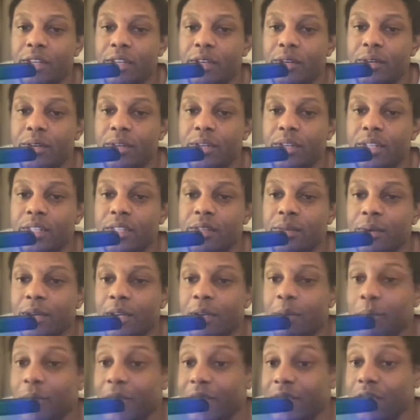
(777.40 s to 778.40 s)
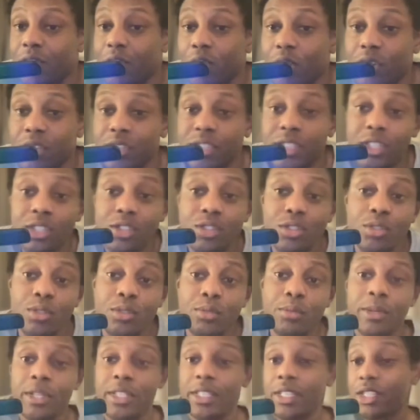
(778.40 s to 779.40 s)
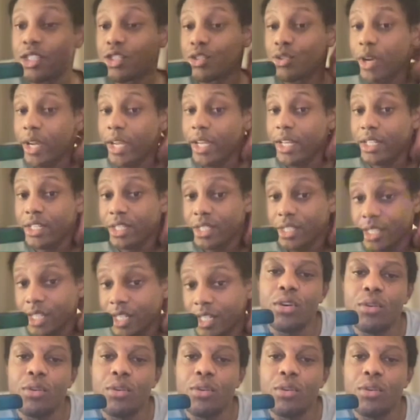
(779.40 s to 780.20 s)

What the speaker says: So for instance, you can see this.